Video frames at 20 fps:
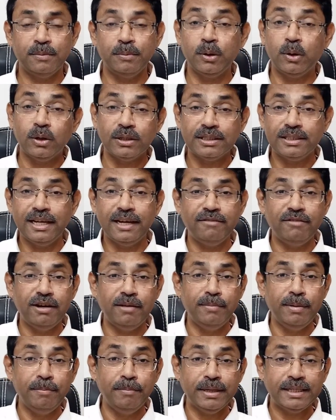because there
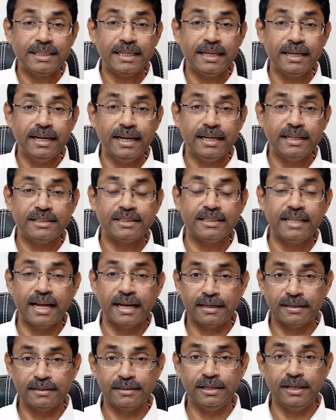will be missing links
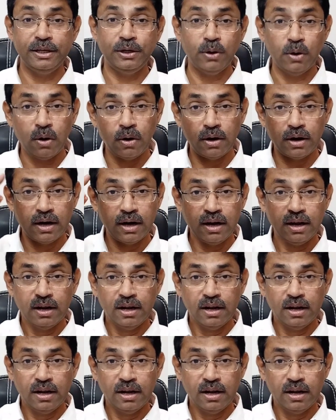then in your